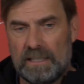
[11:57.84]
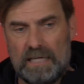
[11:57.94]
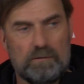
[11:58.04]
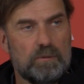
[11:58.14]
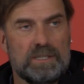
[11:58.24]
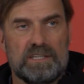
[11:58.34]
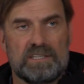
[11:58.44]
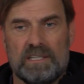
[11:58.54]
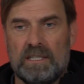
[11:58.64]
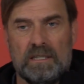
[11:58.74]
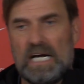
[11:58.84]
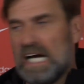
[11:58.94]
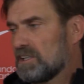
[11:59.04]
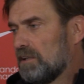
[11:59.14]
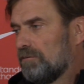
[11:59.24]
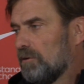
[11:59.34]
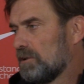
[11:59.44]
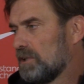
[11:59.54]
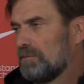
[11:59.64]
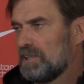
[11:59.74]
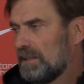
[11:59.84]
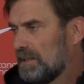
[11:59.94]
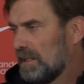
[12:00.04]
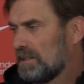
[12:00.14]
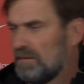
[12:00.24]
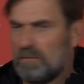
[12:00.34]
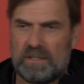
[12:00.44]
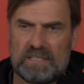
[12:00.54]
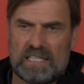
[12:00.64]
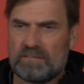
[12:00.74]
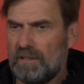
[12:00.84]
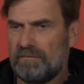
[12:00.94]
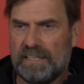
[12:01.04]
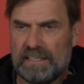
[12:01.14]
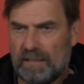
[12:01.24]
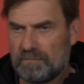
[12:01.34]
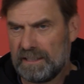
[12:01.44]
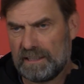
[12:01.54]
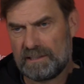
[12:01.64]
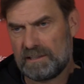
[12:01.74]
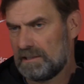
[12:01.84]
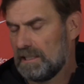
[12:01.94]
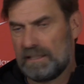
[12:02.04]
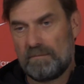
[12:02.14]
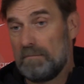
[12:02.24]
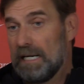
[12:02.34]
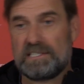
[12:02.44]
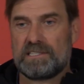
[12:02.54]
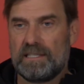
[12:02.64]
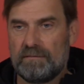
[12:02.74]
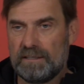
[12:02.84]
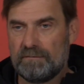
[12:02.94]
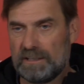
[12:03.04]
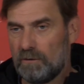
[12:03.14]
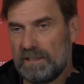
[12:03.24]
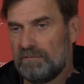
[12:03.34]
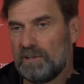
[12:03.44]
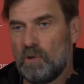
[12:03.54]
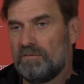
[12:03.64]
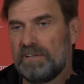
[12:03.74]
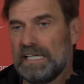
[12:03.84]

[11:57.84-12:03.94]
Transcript: Everybody's asking for Champions League tickets. Everybody's asking for FA Cup tickets. It's like a mess, and we don't even know if we